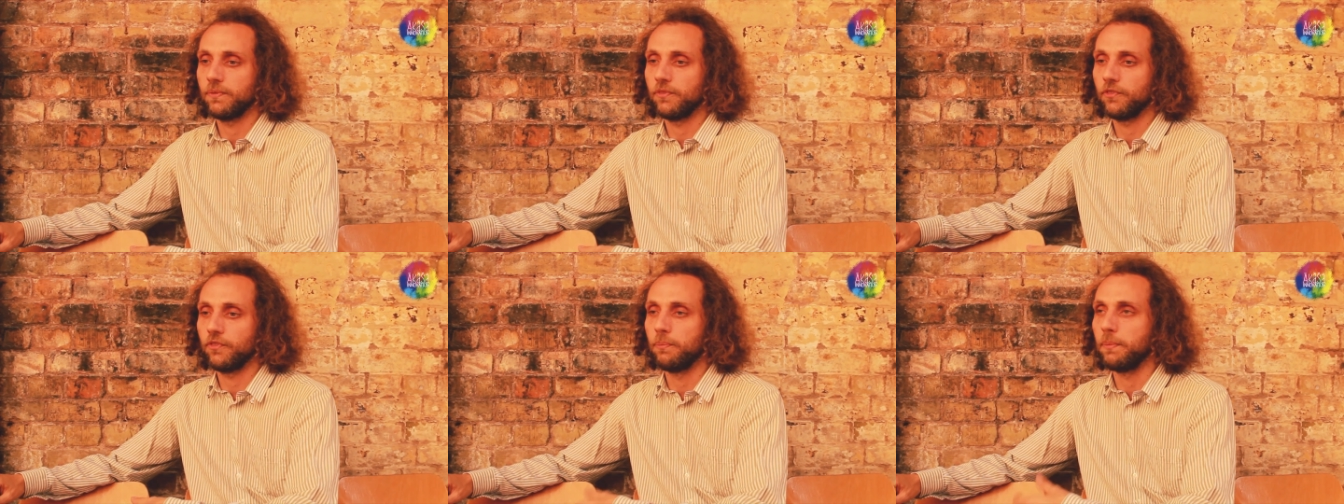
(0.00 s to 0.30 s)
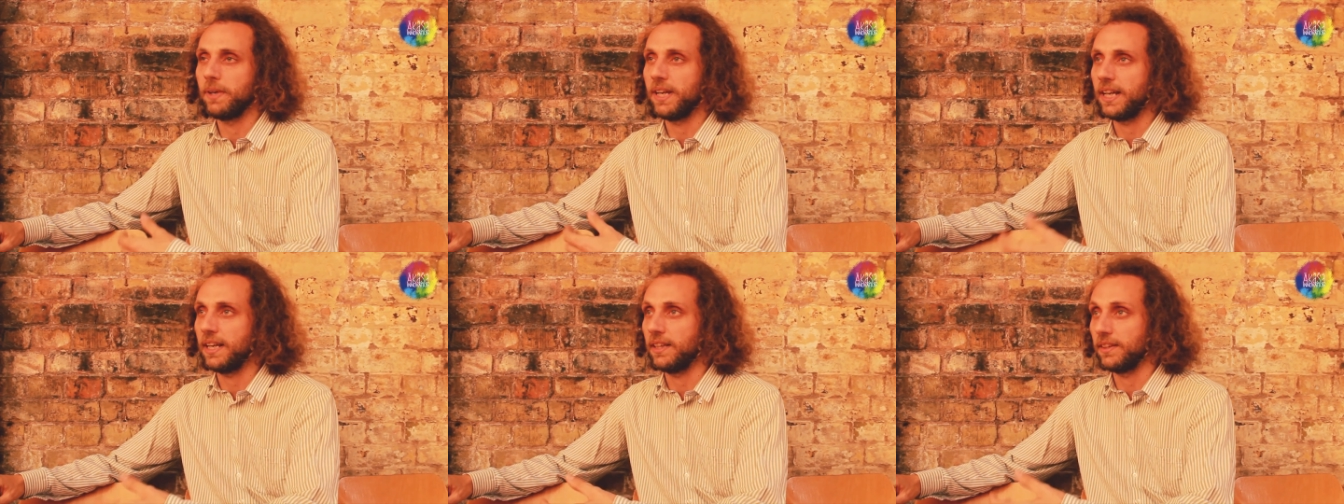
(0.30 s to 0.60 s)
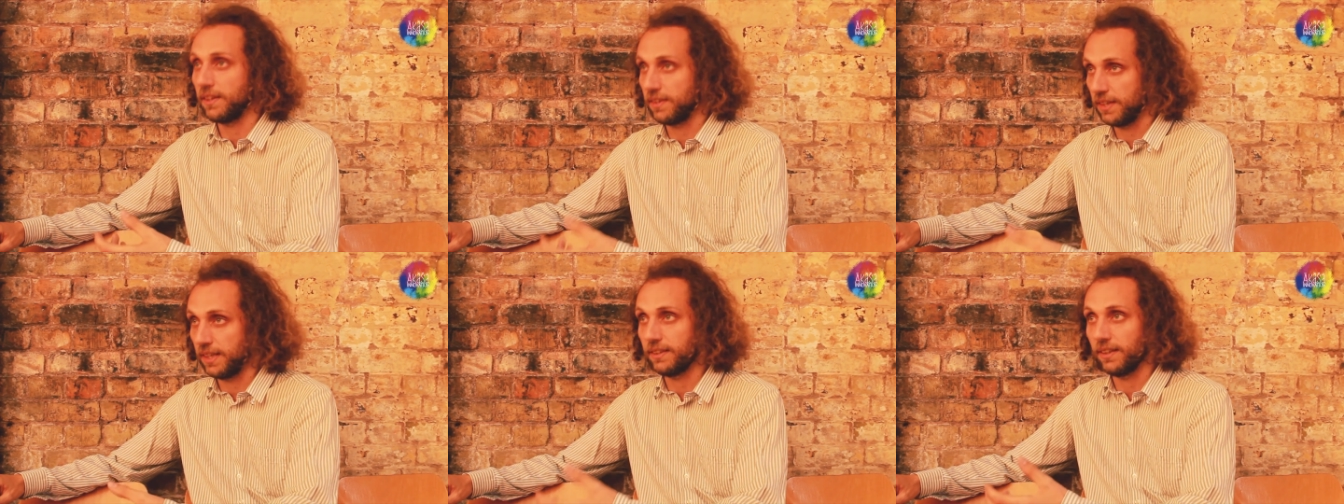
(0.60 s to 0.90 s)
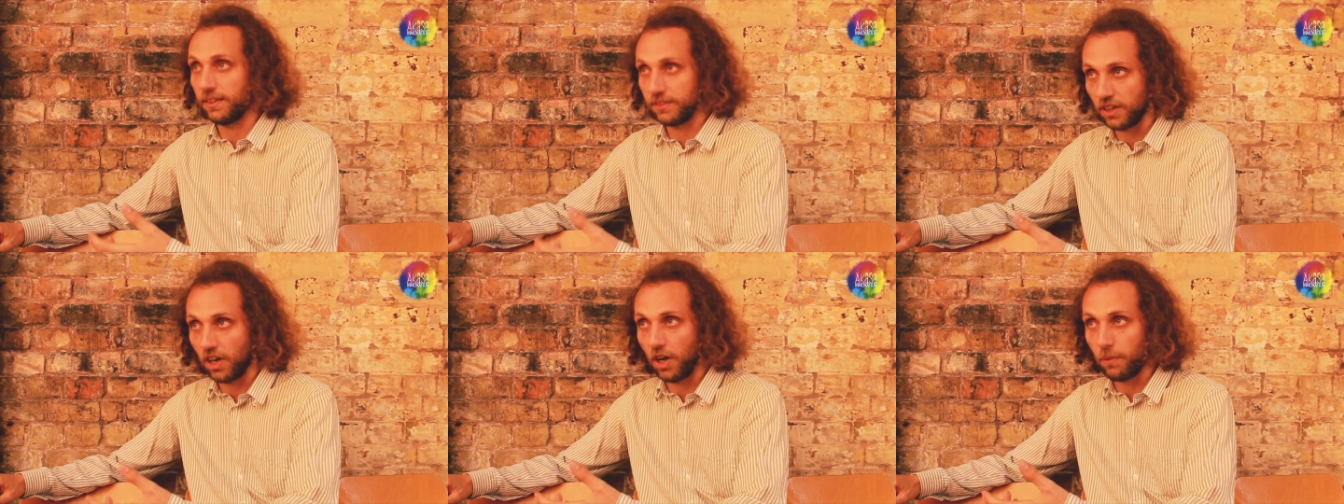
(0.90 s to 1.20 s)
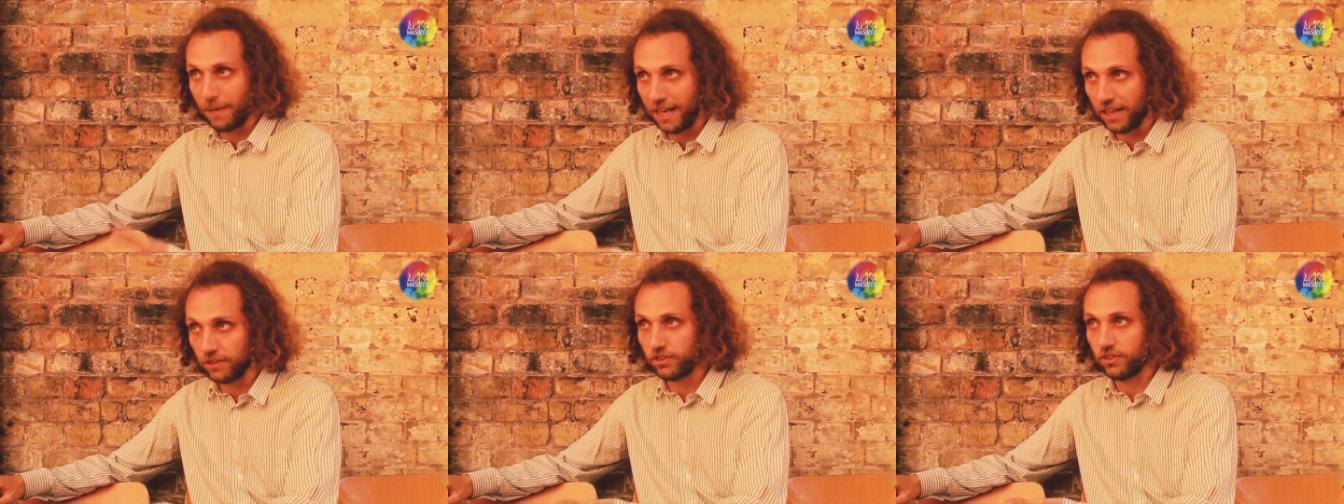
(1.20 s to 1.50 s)
for me, and the thing that
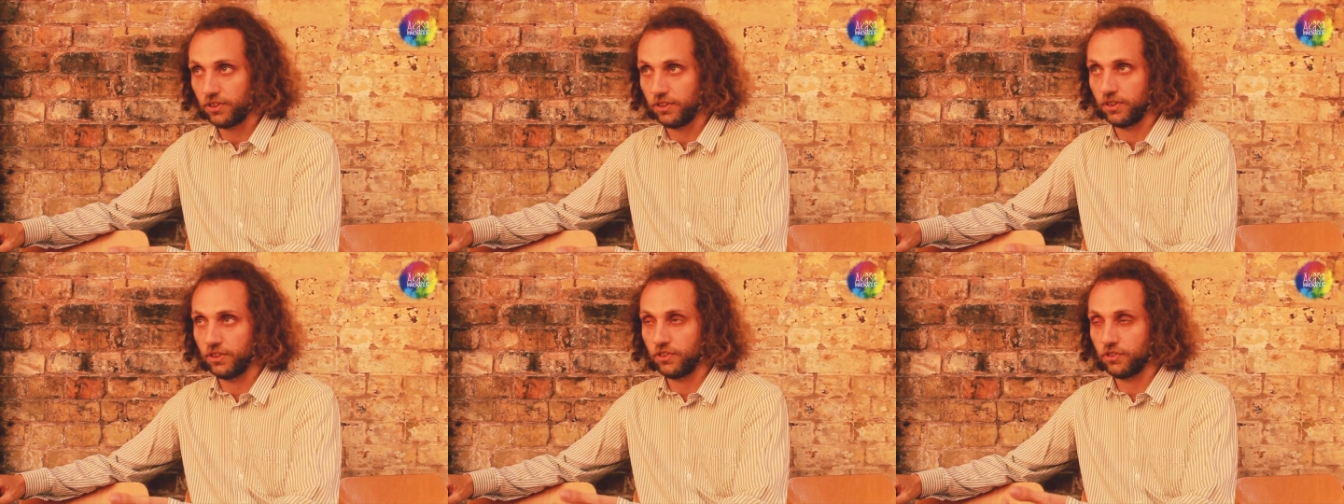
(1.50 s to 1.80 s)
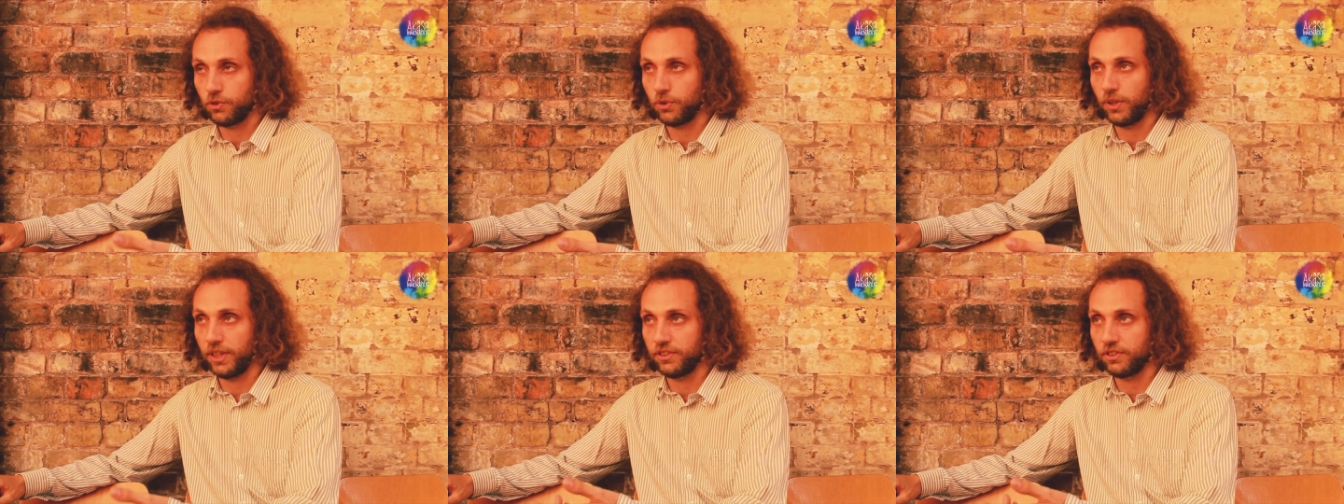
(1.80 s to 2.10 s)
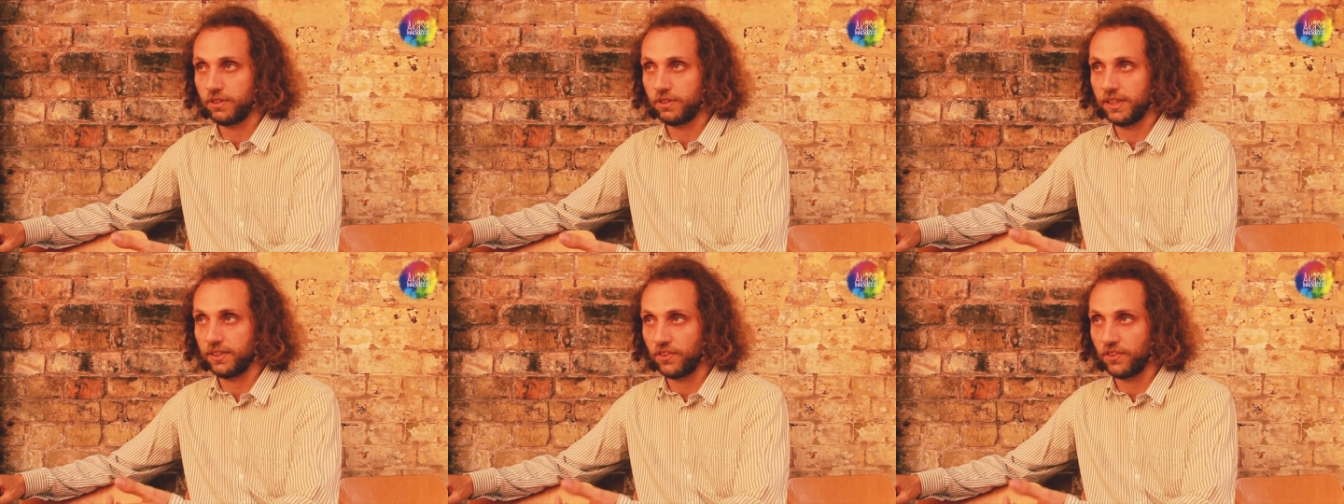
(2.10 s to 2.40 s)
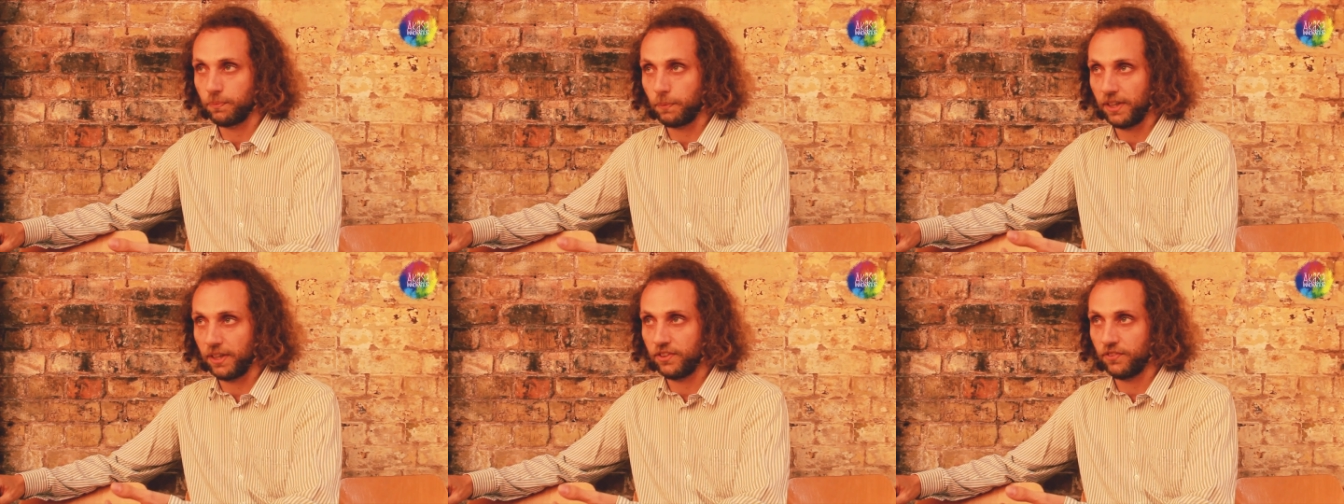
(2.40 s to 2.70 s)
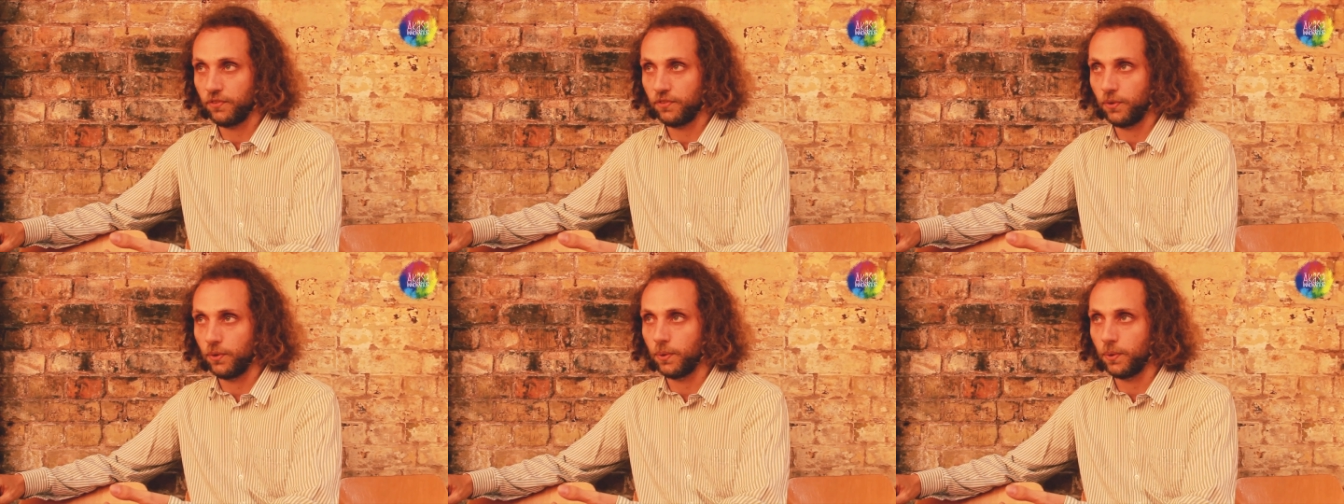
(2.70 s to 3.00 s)
Dark Mountain has tried to create a
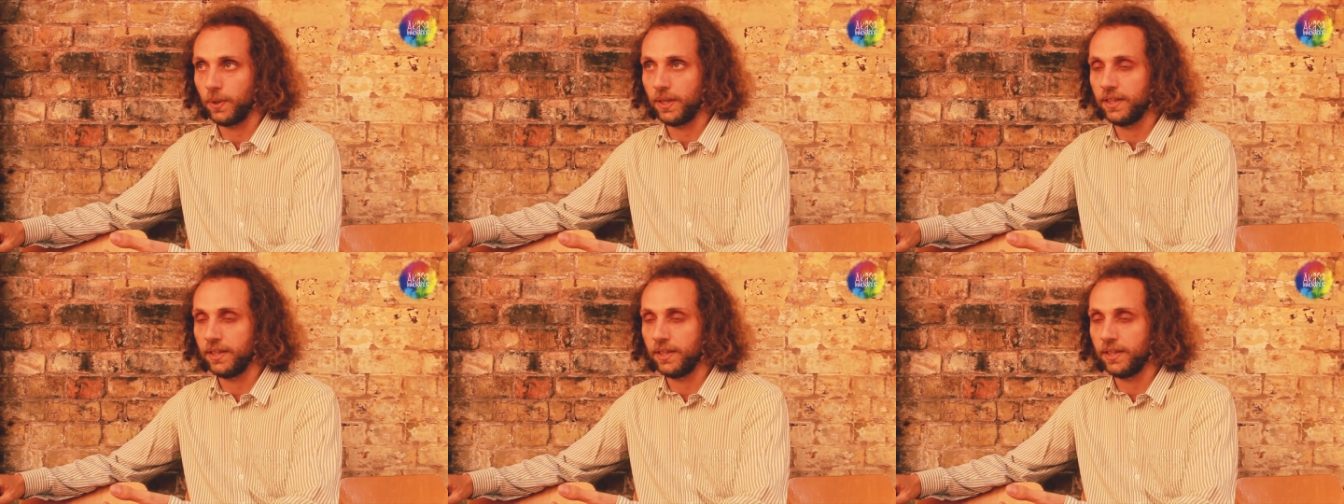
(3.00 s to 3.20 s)
space for,